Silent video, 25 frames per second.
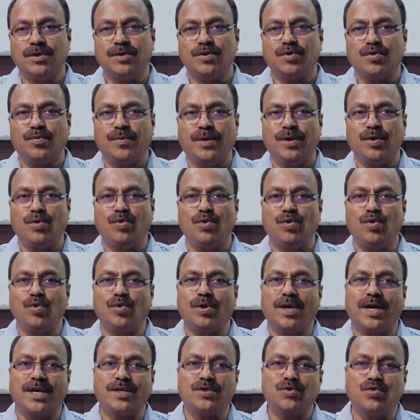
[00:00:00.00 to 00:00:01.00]
So when you go to
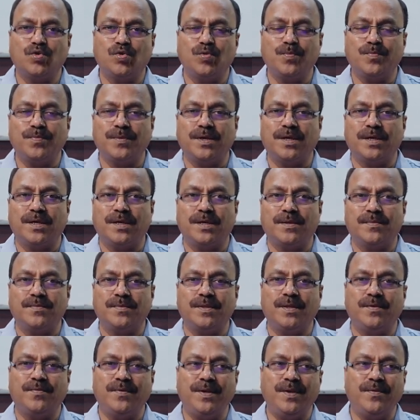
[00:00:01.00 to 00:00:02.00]
classroom, uh,
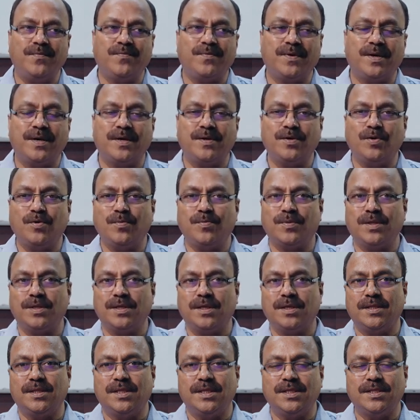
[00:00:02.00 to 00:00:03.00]
the very uh, you know
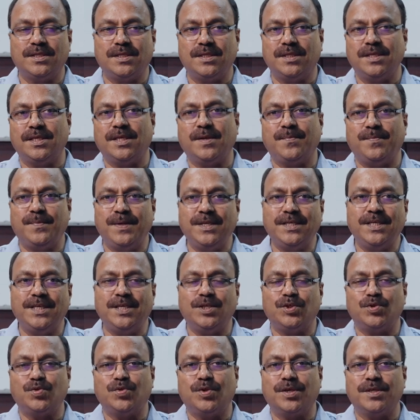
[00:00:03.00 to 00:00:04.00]
the, these, these are P
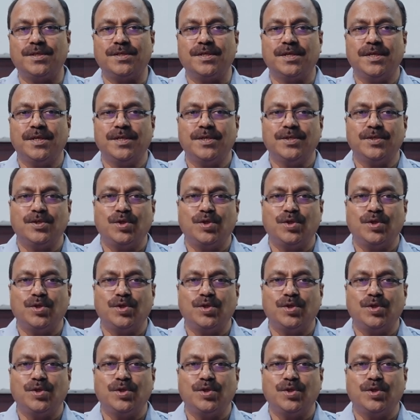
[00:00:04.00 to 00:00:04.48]
G students,